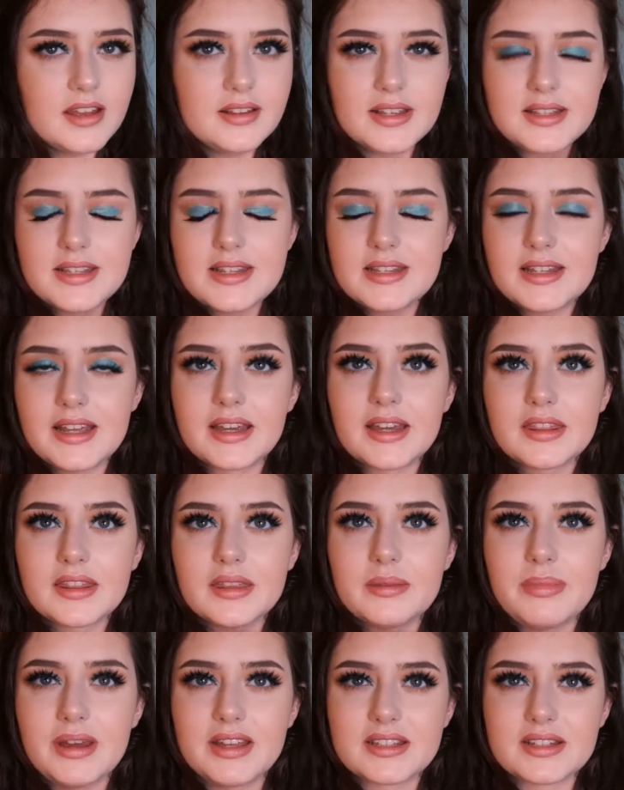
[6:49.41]
This is like
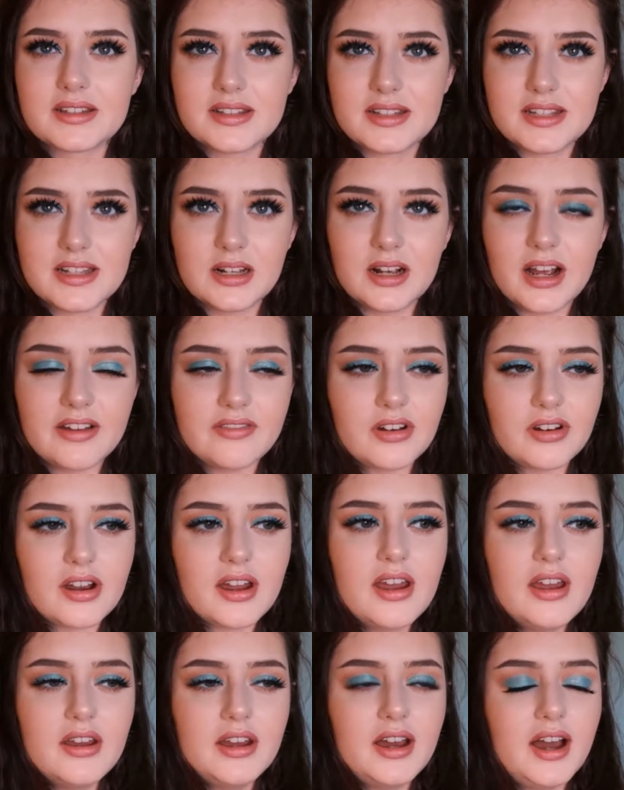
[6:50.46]
the best concealer ever.
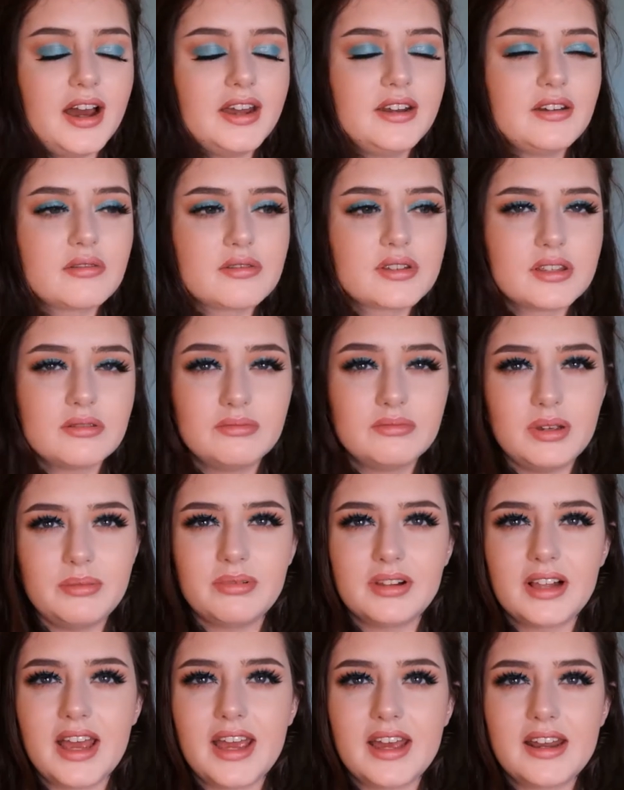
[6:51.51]
I know some
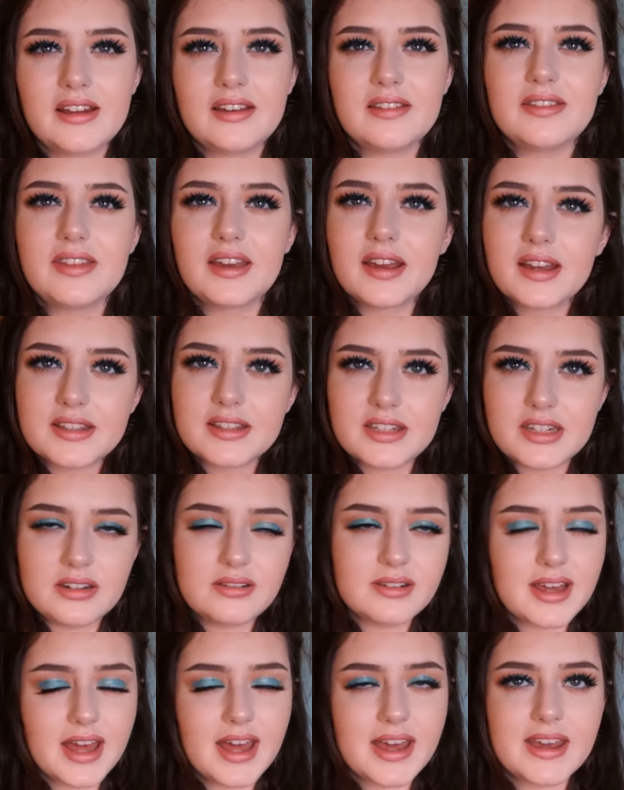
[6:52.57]
people hate it and think it's
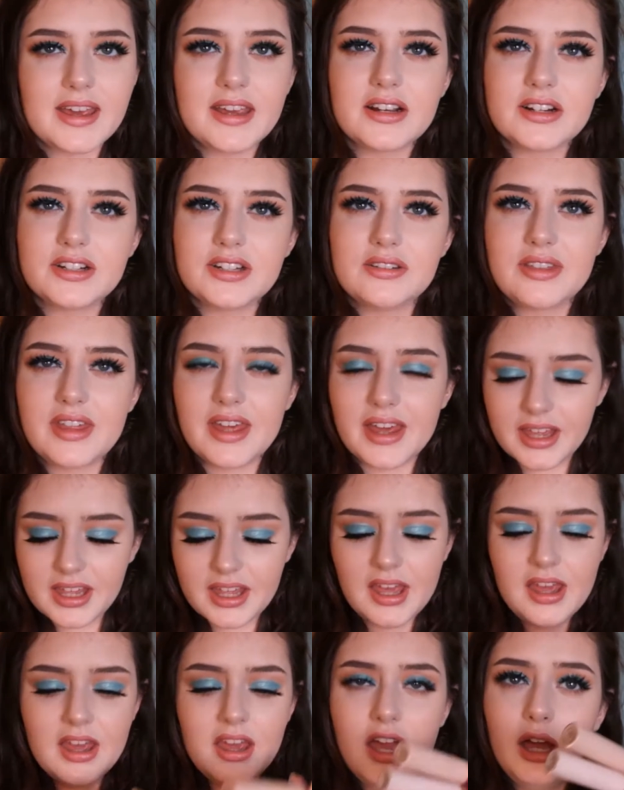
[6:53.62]
too cakey or too
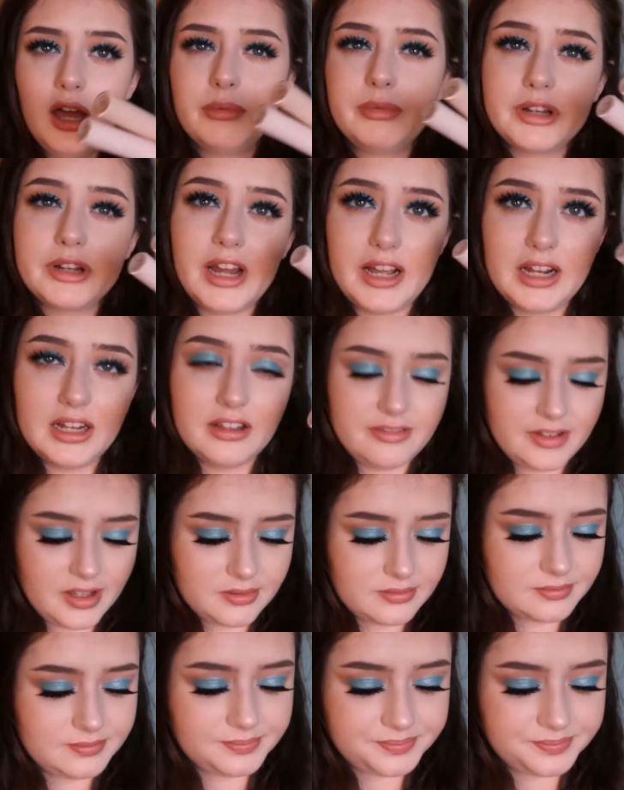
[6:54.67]
thick, but I love it.